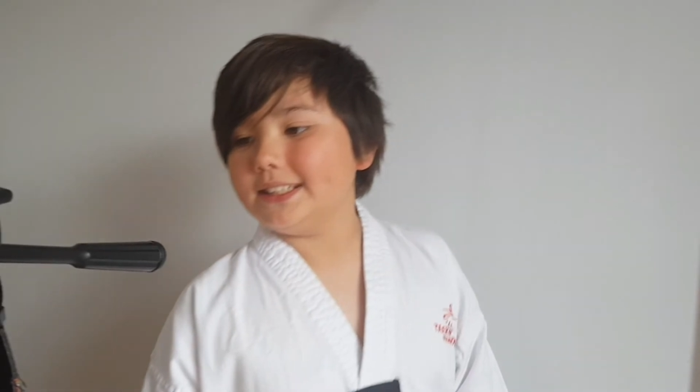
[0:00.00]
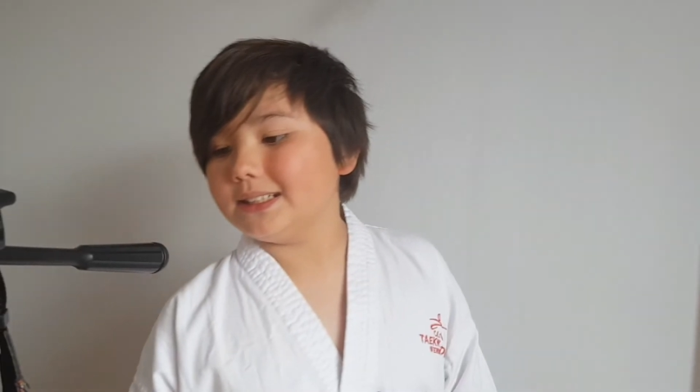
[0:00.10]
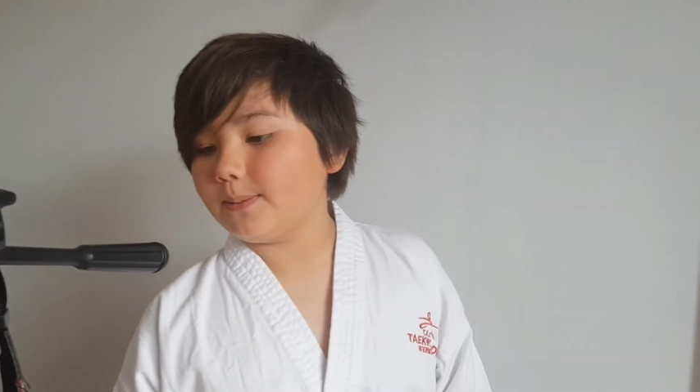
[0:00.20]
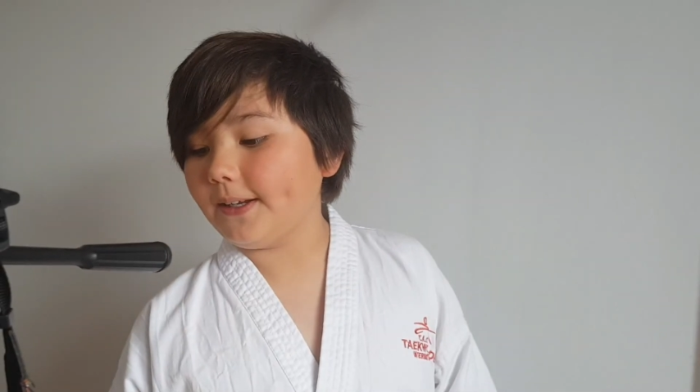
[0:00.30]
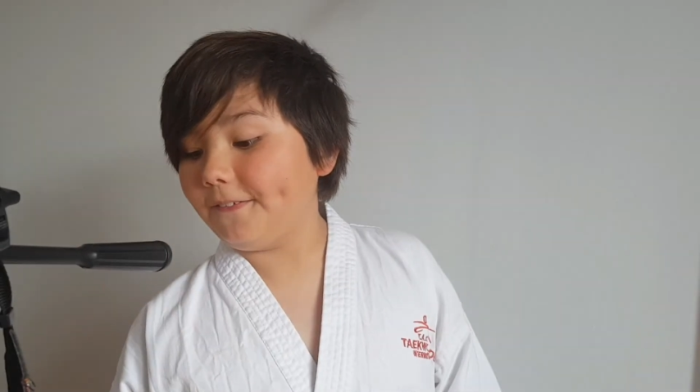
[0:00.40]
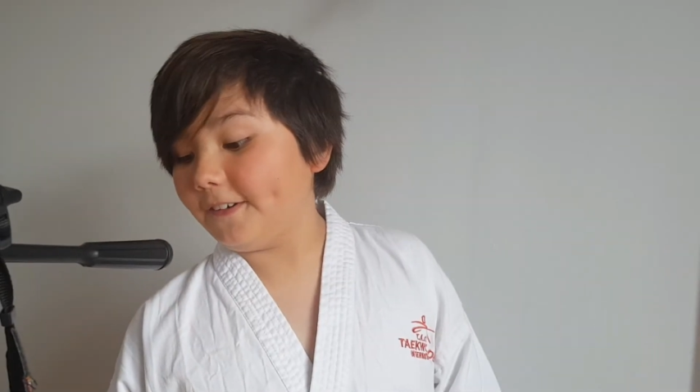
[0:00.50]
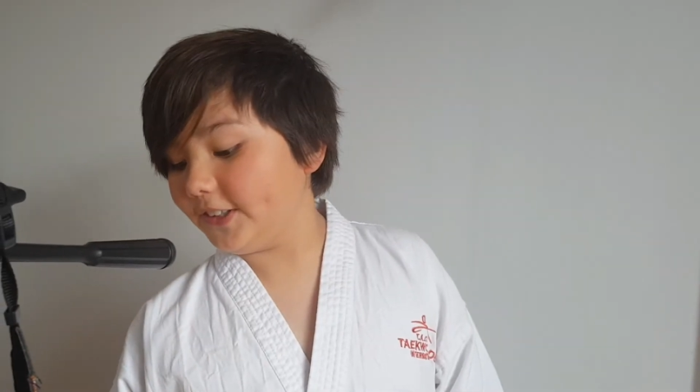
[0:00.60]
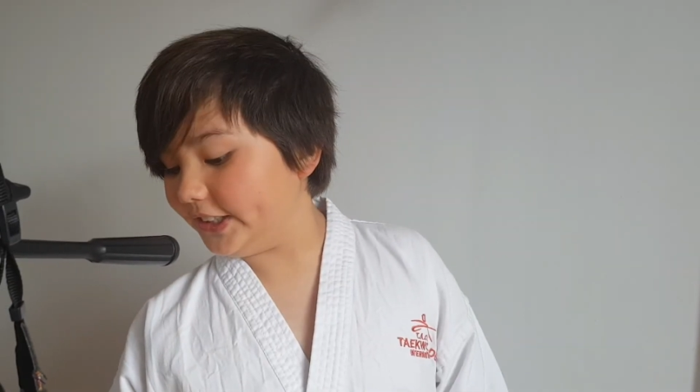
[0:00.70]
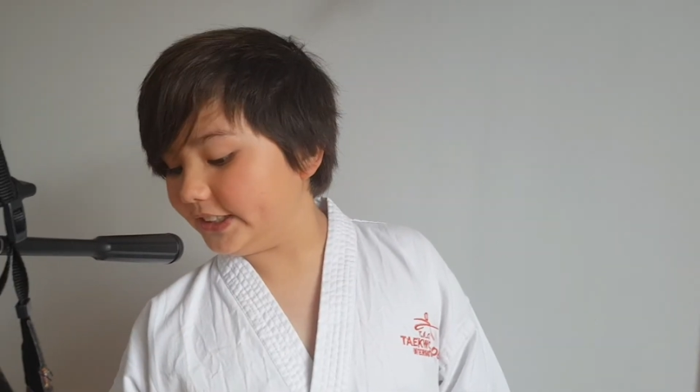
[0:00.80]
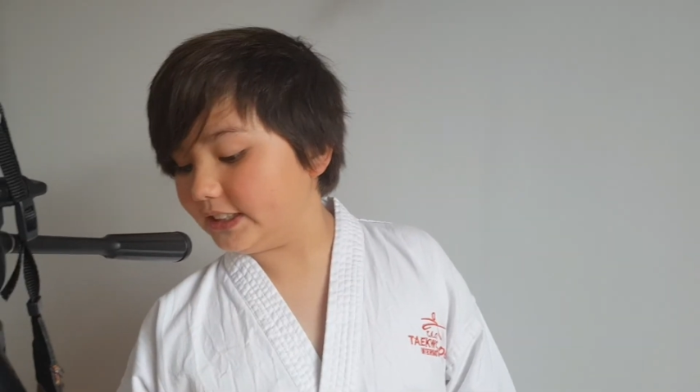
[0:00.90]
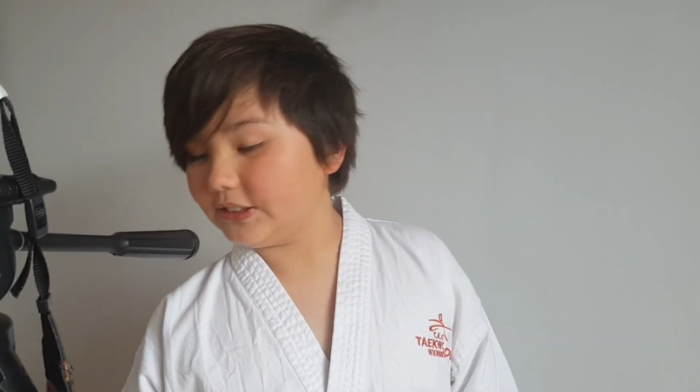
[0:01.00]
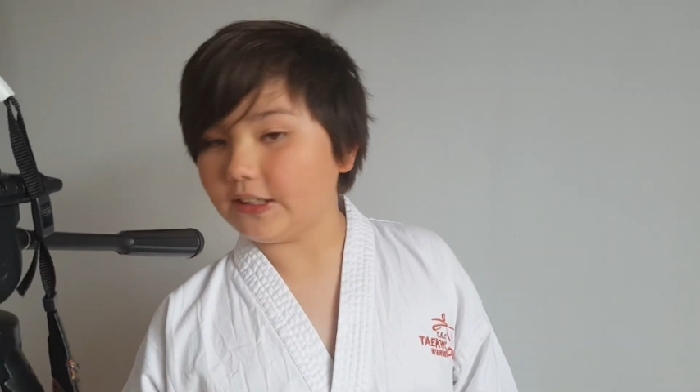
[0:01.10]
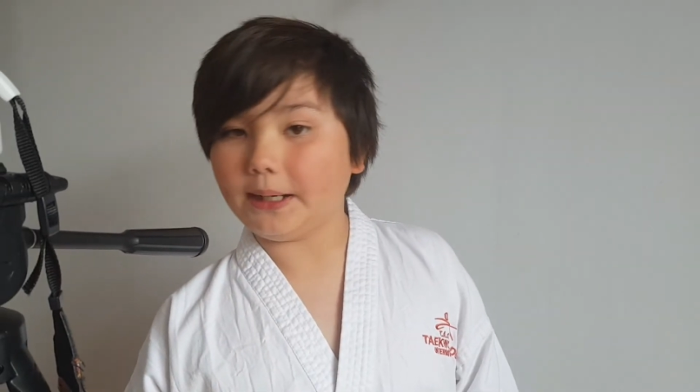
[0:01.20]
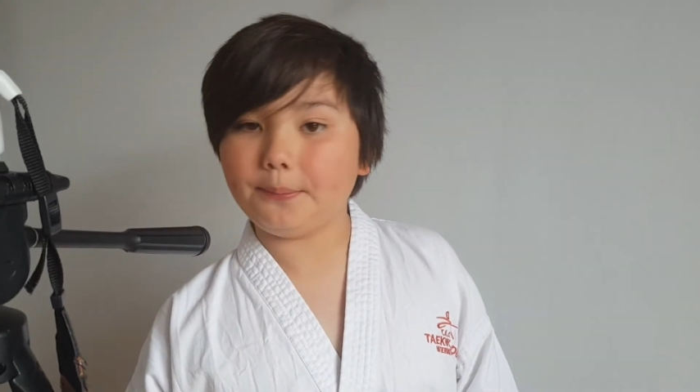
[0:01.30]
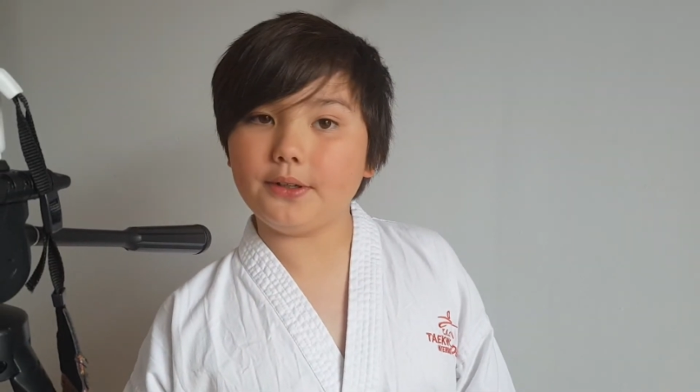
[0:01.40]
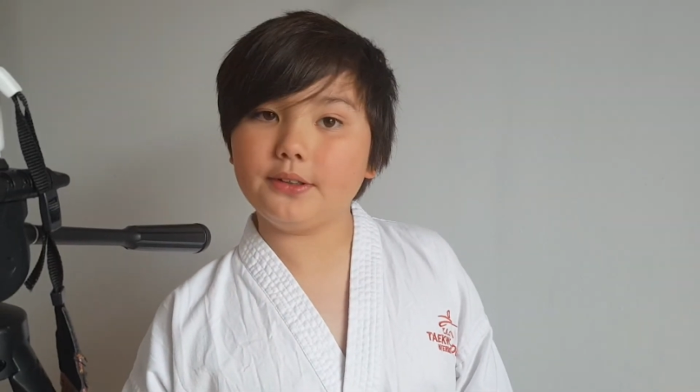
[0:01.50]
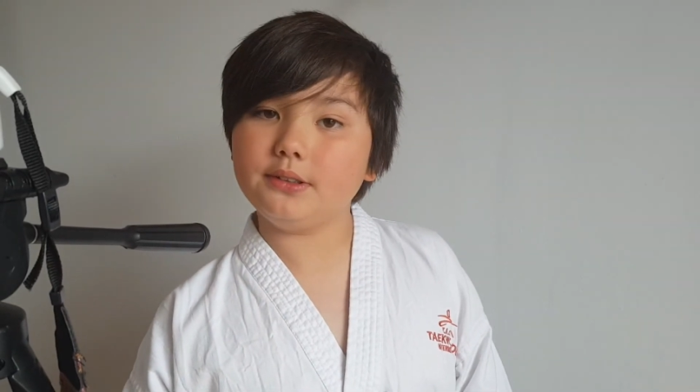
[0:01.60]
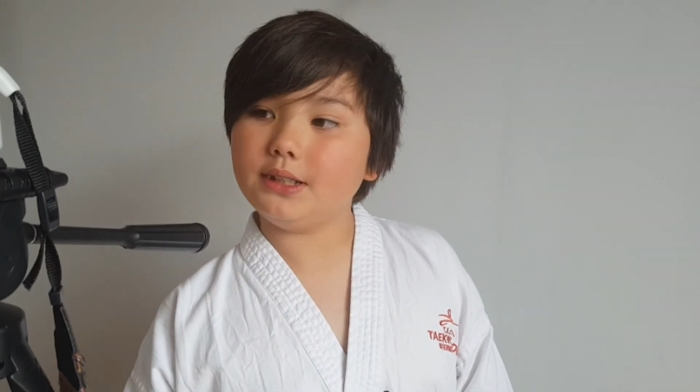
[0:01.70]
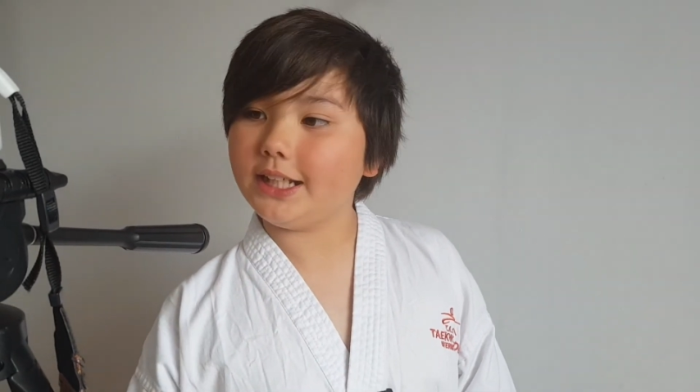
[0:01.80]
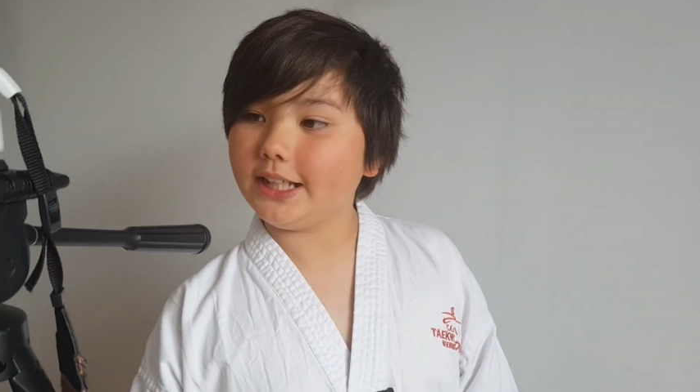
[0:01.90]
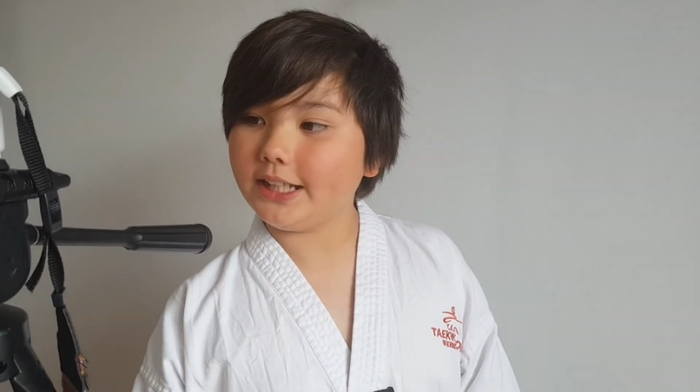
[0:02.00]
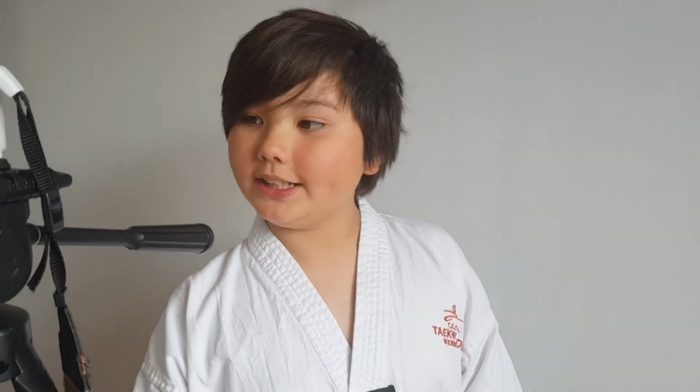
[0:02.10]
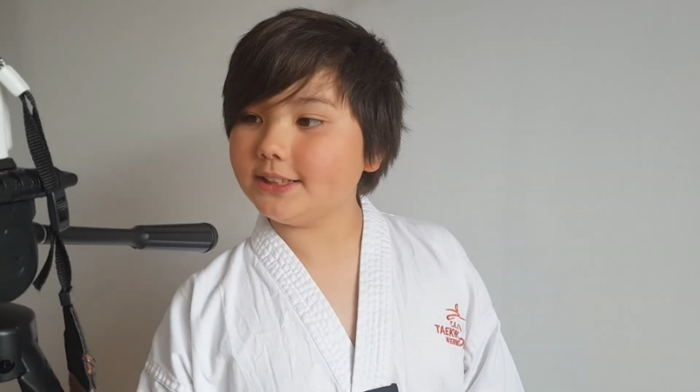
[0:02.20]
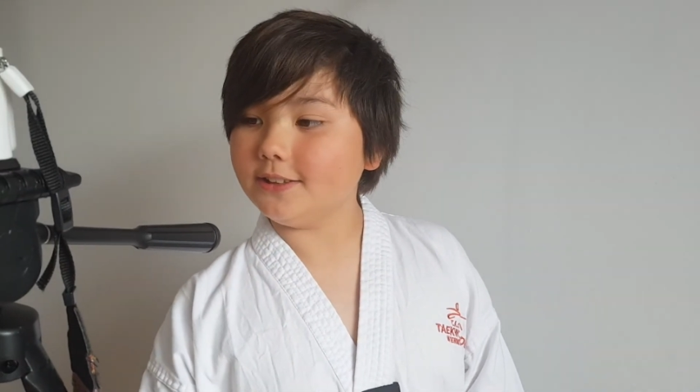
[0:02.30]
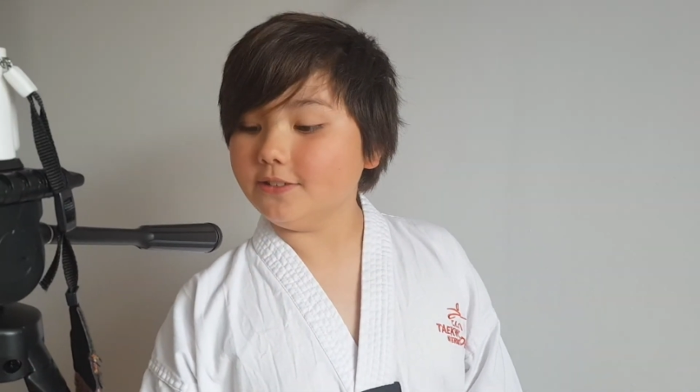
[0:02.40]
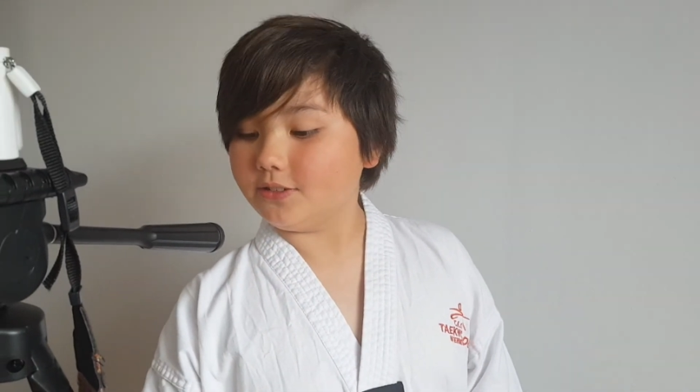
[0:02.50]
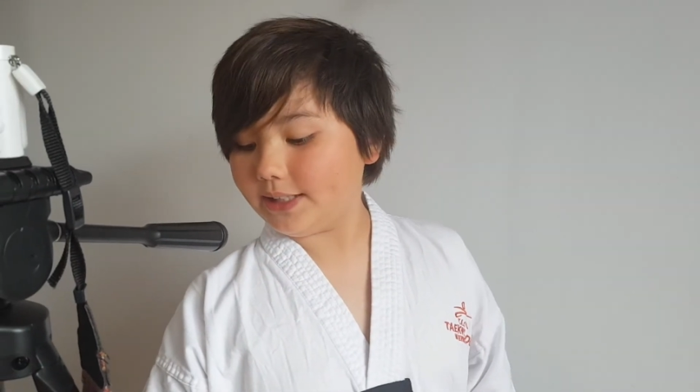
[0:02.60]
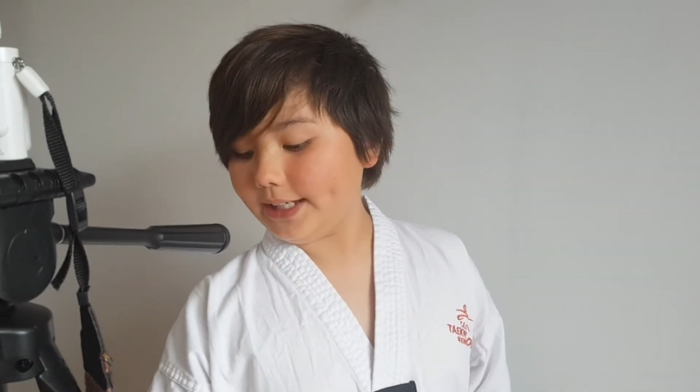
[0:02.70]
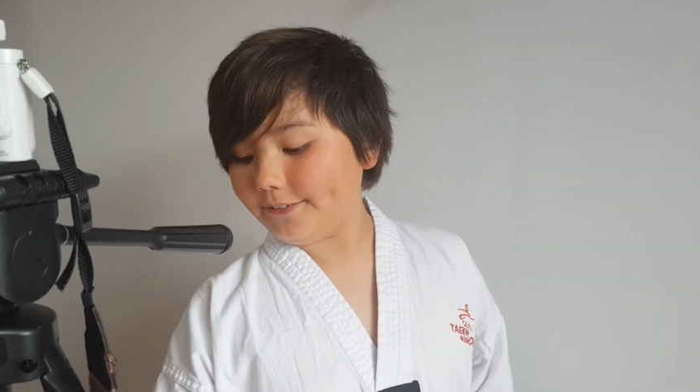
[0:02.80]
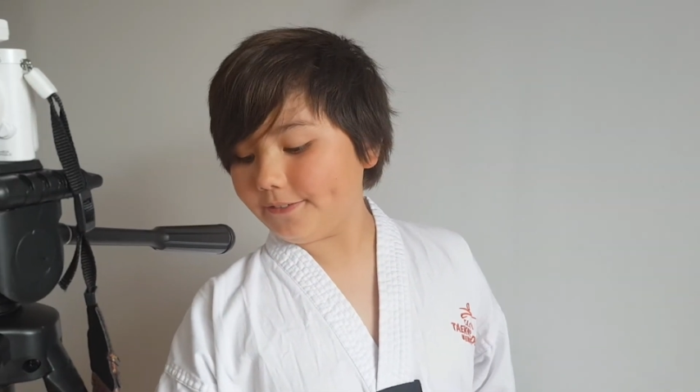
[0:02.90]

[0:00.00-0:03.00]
is my first tripod. It's okay